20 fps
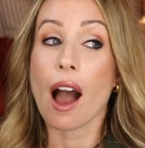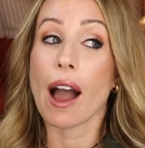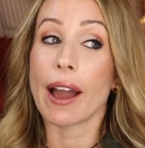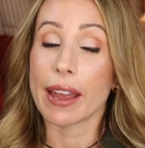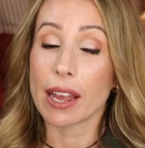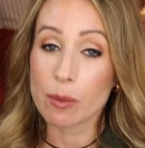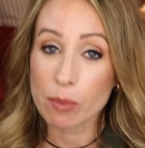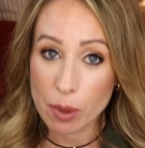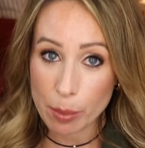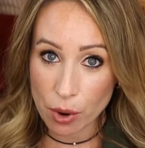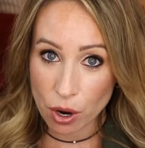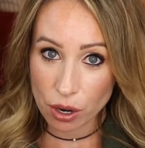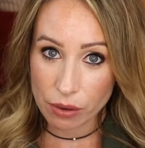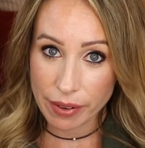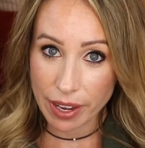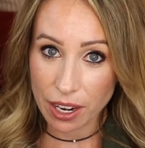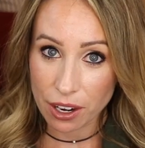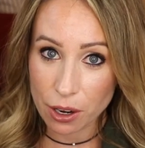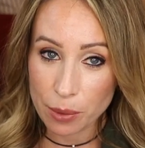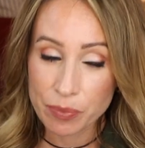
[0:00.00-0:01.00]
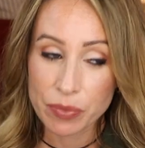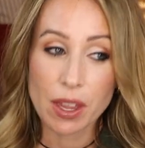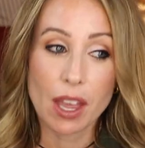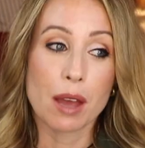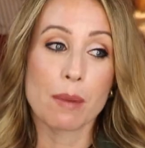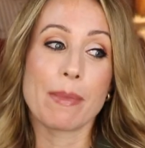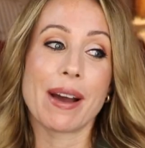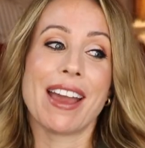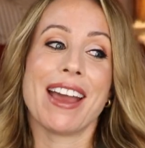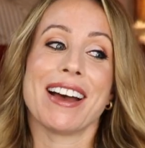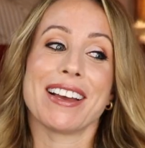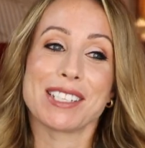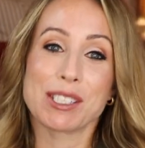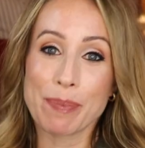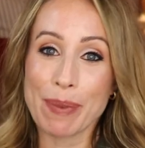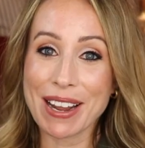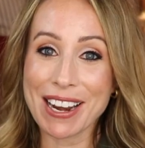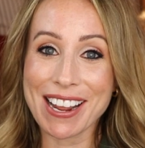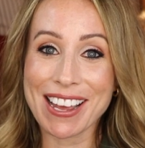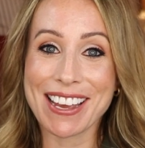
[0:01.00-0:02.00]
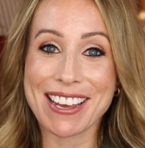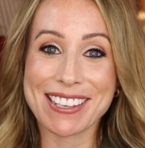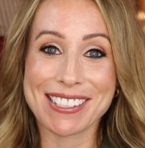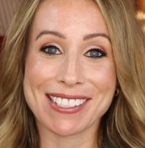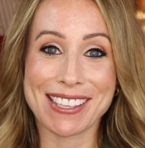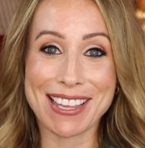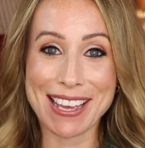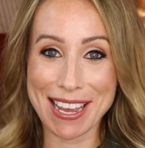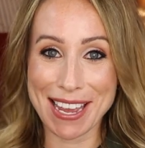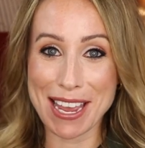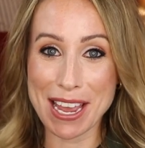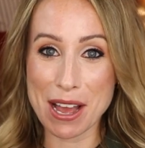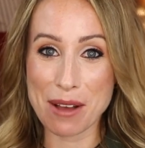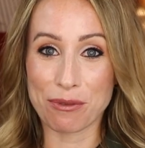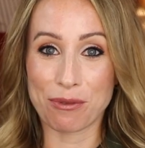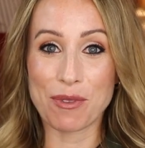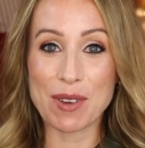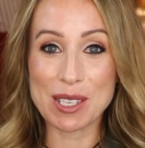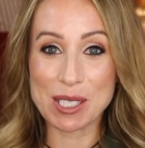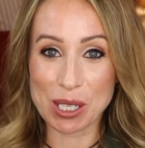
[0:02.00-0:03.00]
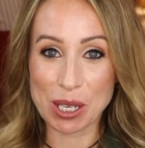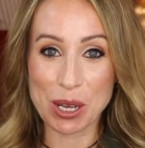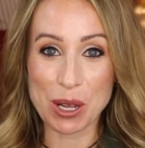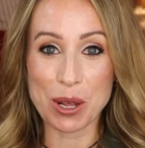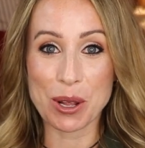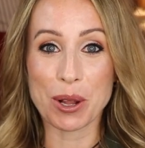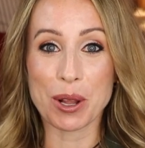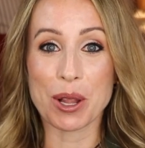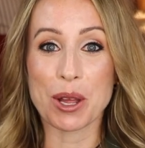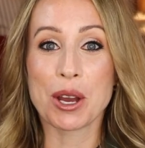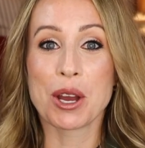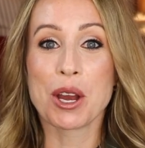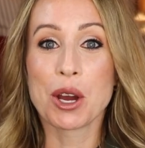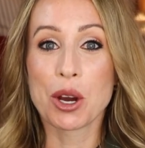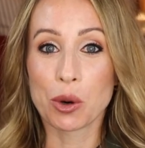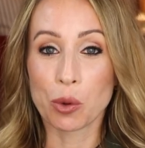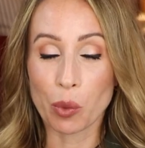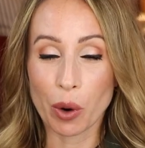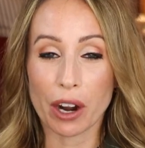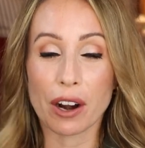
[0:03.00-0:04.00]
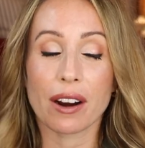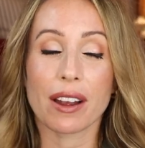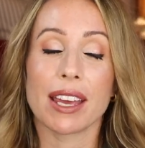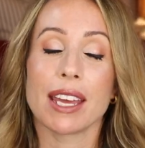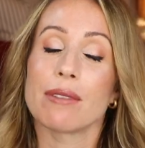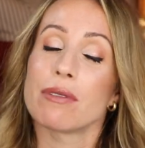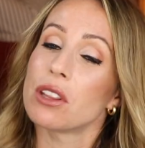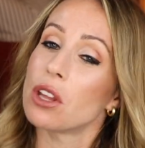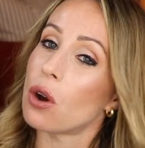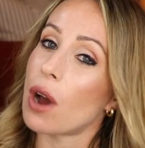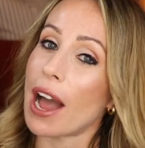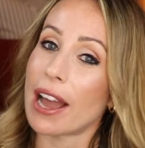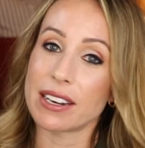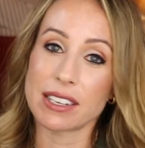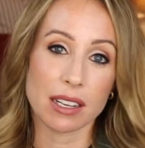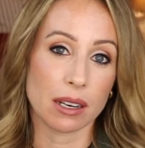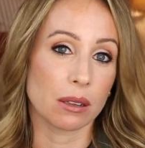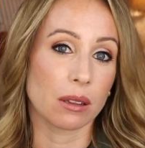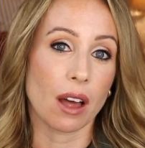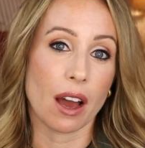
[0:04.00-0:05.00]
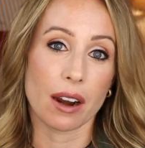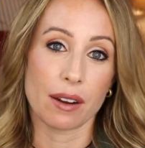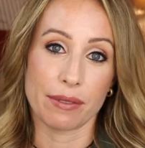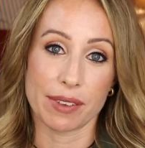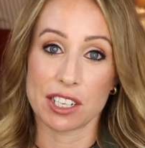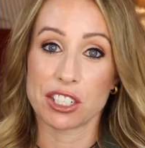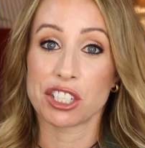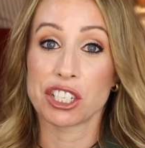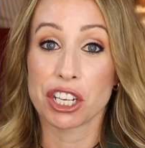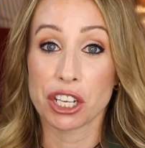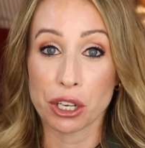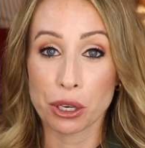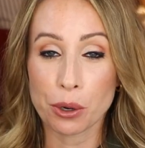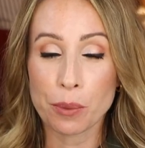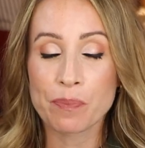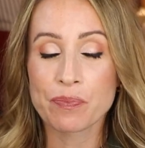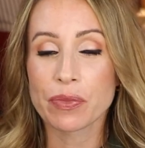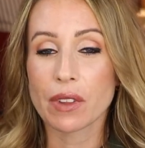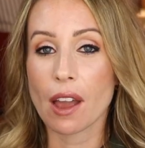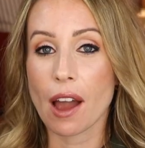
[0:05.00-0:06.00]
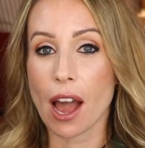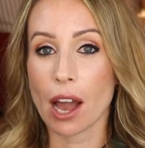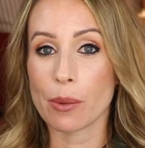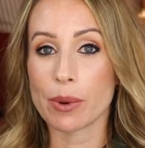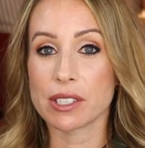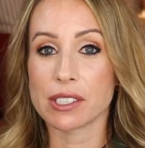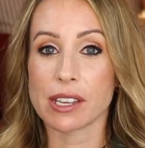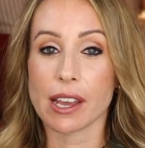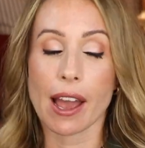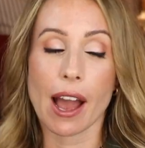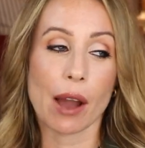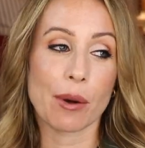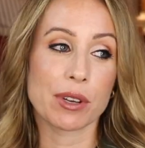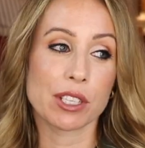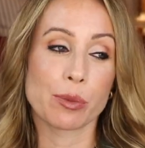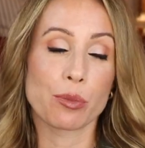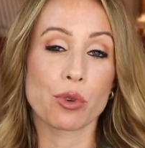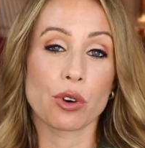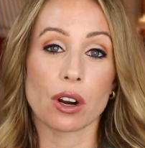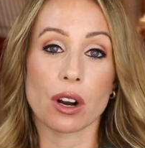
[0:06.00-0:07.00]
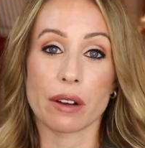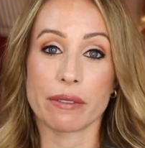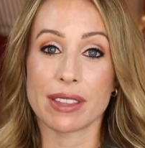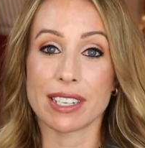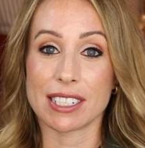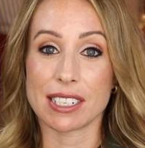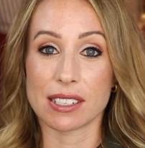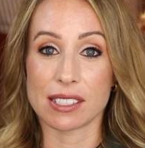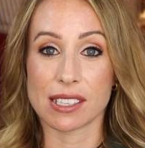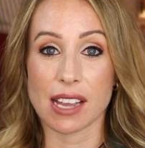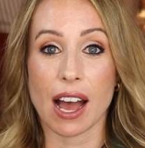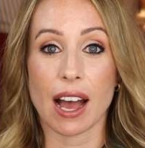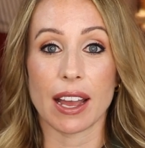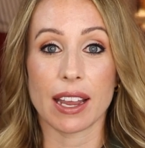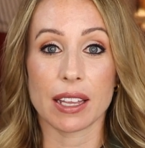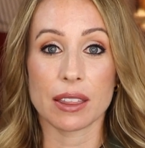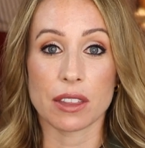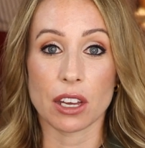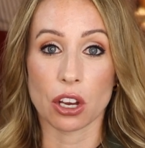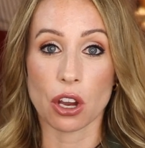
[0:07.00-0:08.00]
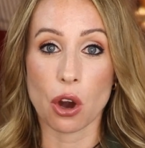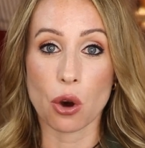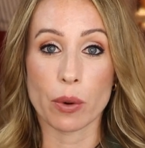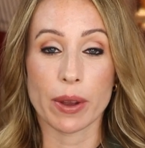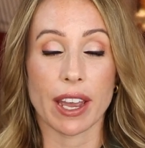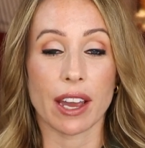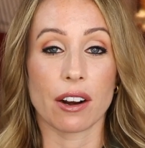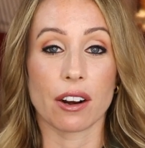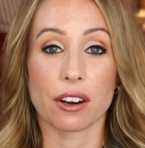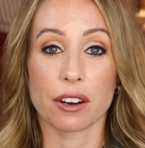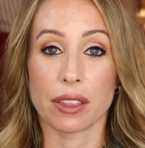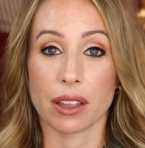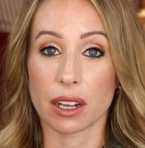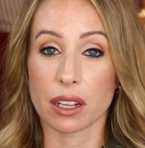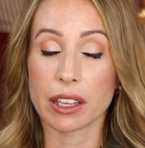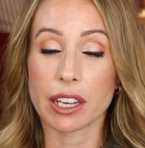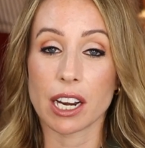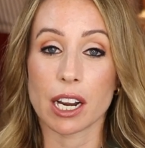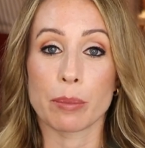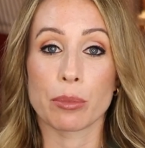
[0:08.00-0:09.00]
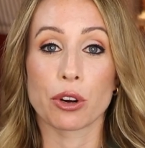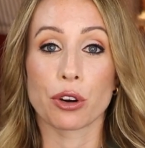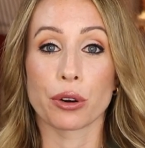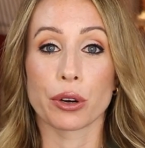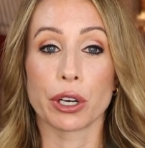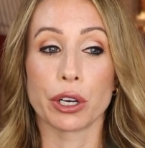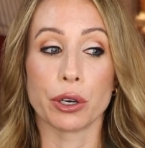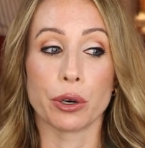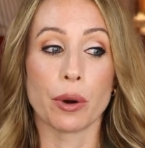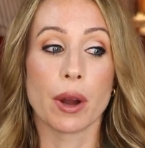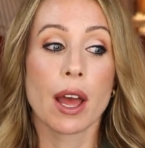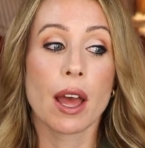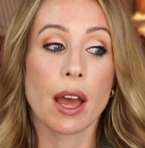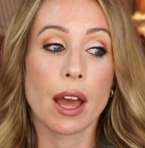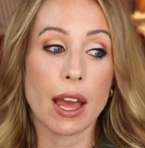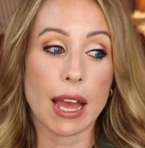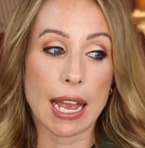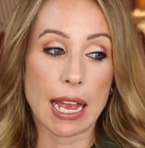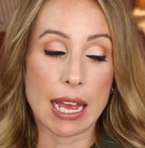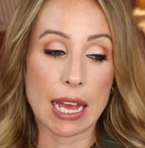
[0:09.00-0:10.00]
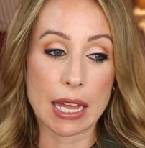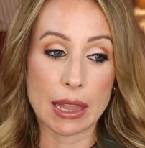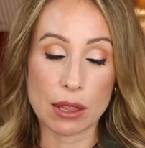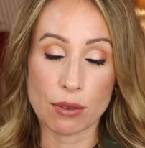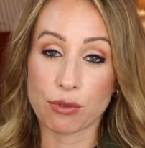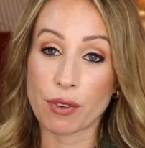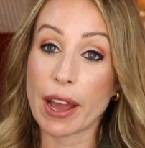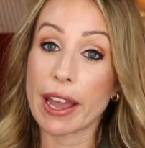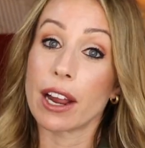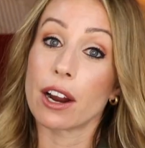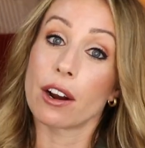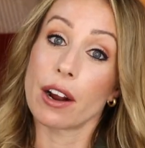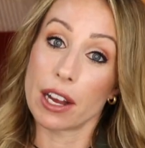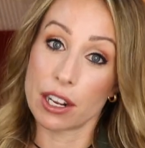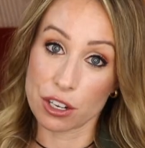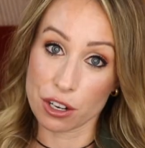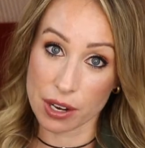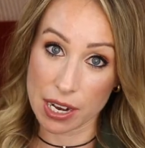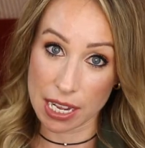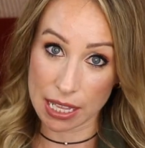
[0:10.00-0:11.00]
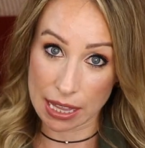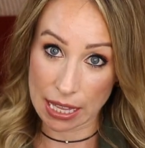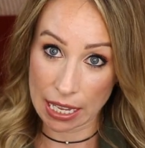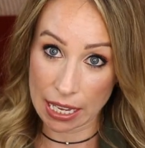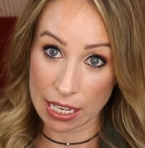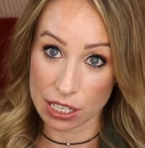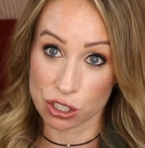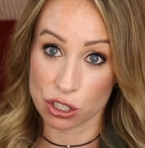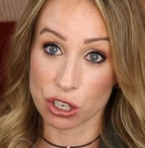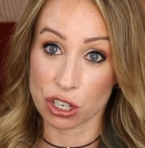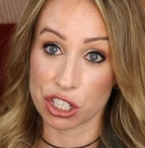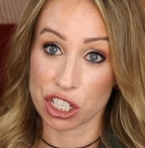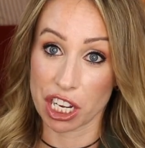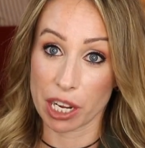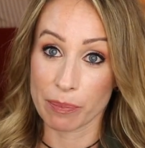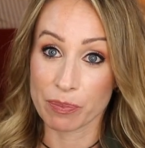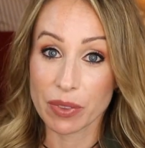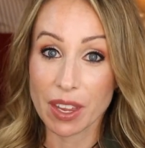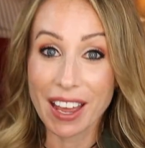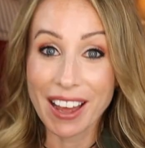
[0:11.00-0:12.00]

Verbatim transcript: I am the motivator. My husband is the physical work, even though I did a lot of it too. I would say I was more of the design, the go-getter, the cleanup crew, and the fire underneath his tushy.